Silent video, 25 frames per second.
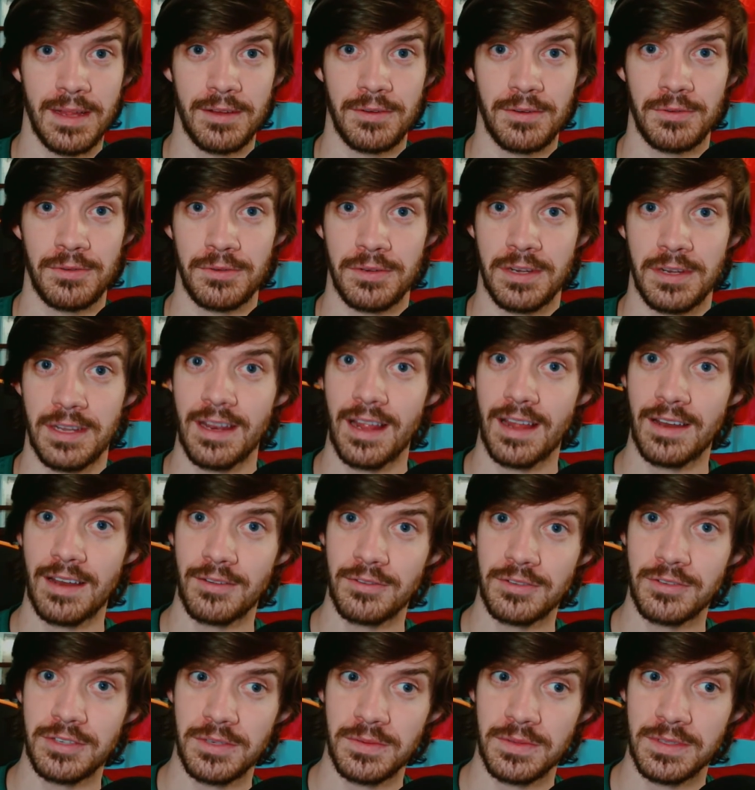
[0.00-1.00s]
who did not
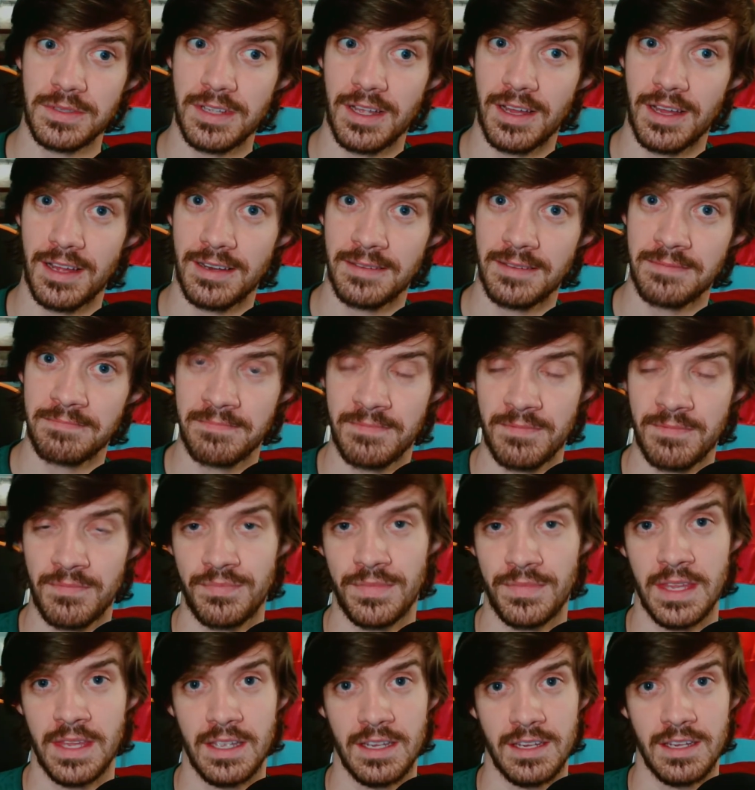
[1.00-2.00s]
know she was gone
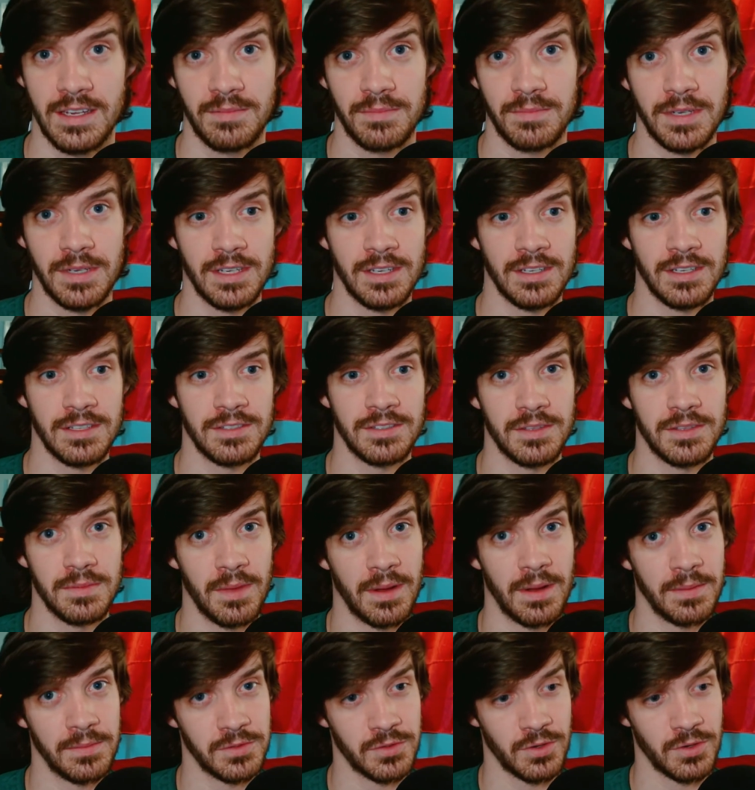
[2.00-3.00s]
because the
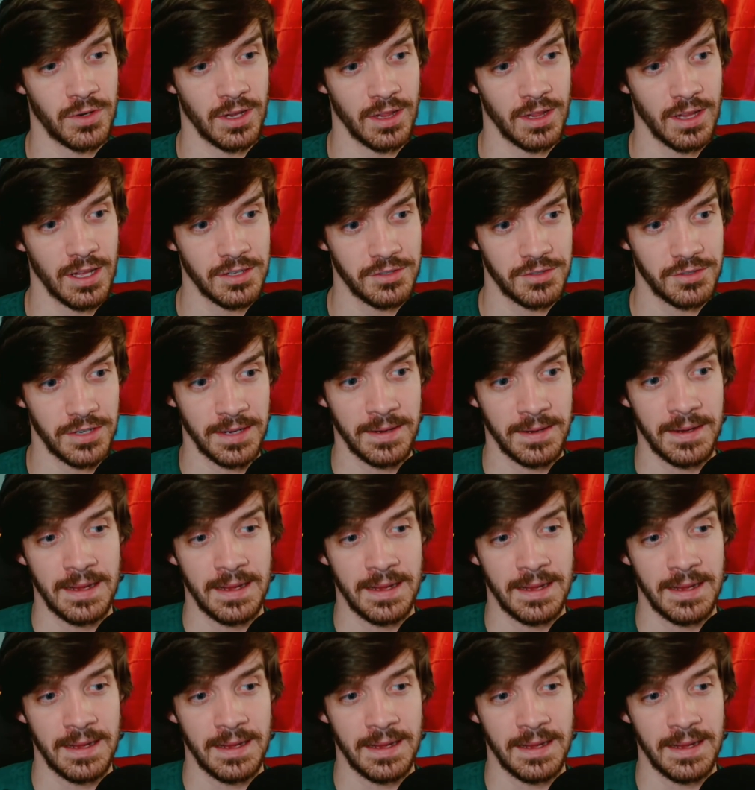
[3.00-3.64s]
mom was sorting laundry.